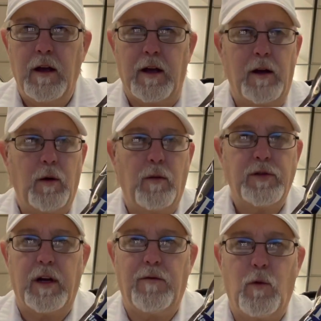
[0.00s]
Hello, I'm
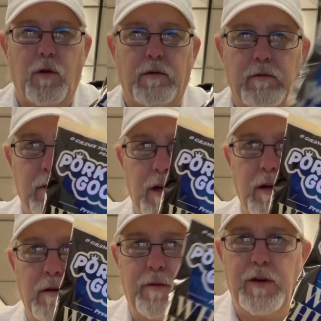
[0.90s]
Jerry Fort. I'm going
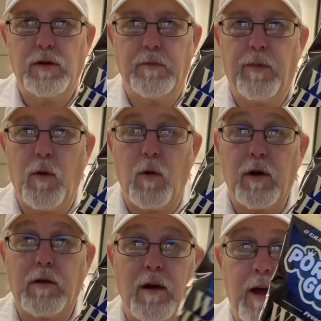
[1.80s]
to review some
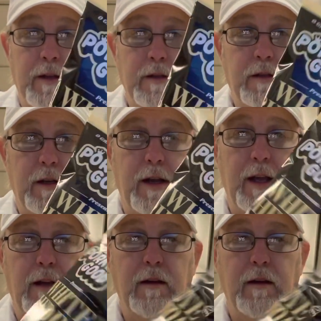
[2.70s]
pork rinds today.